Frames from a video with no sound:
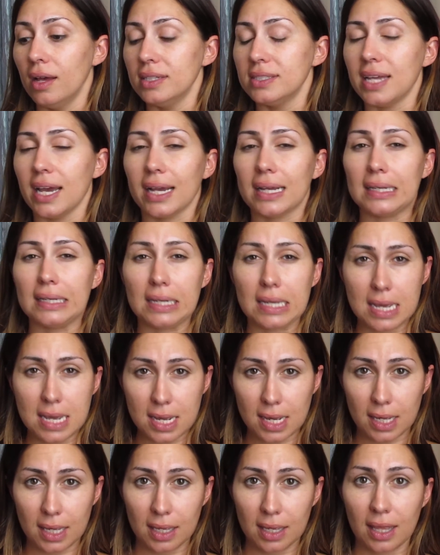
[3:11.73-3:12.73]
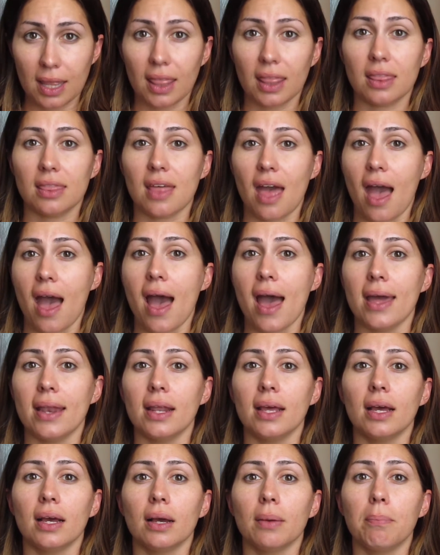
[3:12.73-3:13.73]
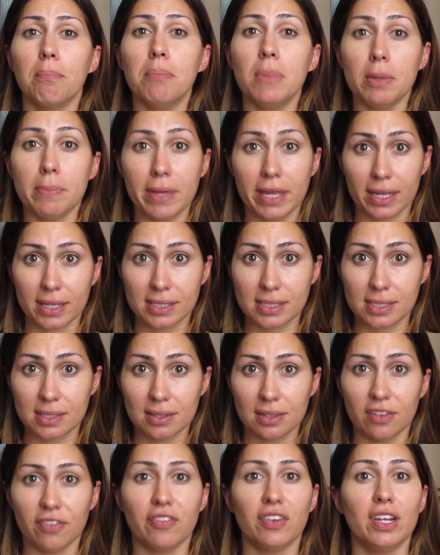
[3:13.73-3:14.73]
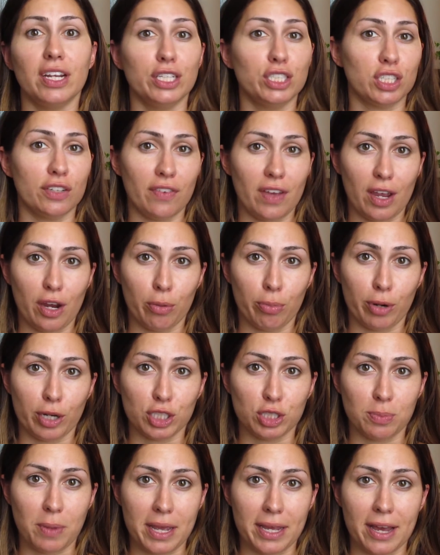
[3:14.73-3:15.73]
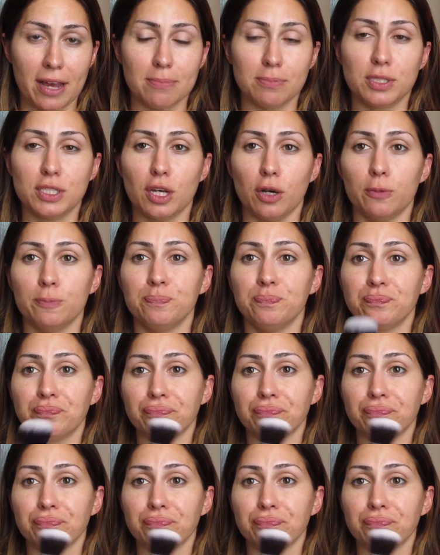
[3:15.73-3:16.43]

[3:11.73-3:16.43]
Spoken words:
technique that mimics the finish of airbrush makeup. So